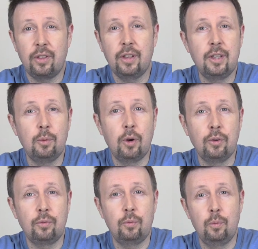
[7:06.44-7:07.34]
I think it
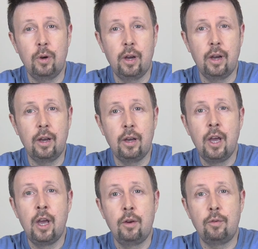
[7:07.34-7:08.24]
was,
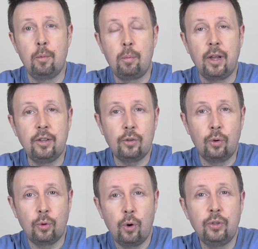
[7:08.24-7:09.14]
from a place
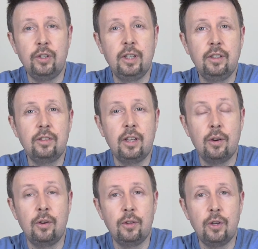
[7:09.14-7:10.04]
called Uttings
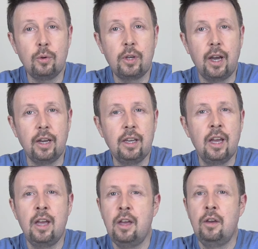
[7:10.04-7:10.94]
here in the UK.
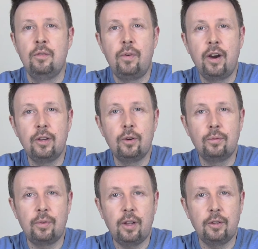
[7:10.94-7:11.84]
Very good
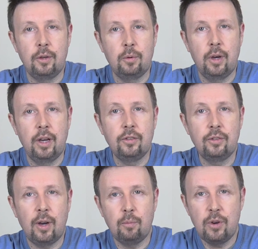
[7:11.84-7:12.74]
value, and
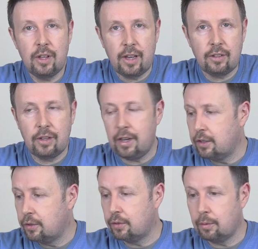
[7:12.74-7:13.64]
so I'm really
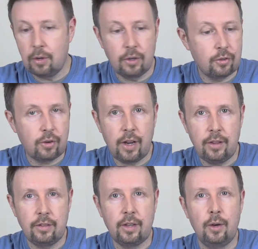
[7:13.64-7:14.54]
excited. I'm going to try
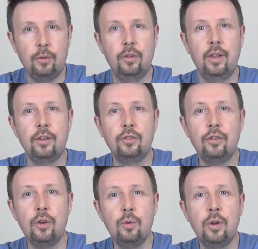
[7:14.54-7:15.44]
this out, and then
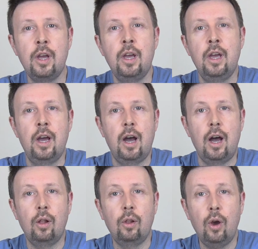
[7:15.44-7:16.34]
soon
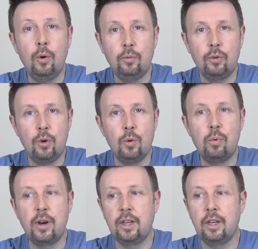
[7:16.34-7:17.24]
I'll hope to
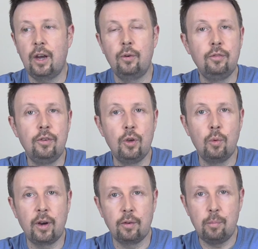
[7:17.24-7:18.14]
bring a review
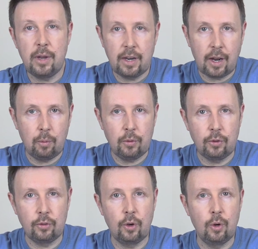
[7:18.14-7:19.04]
when I've been out with the
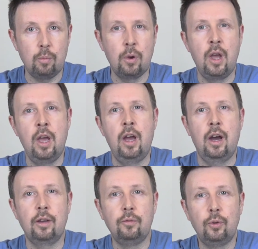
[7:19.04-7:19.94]
scope
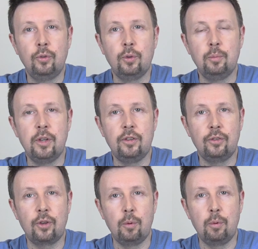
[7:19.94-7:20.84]
and I've done some Digi
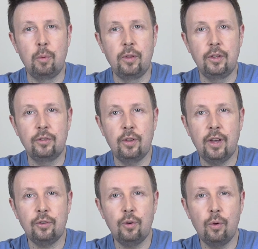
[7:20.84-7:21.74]
Scoping with it. So
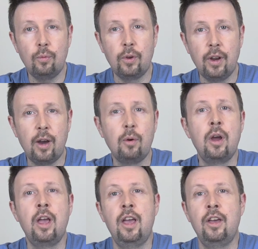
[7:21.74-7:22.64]
that's all for now.
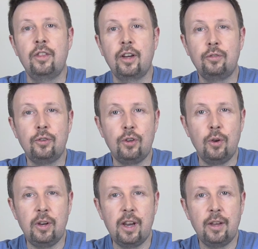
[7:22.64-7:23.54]
Thanks for
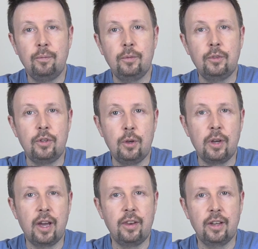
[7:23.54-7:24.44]
tuning in. See you
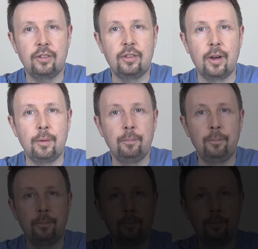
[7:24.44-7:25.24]
again next time.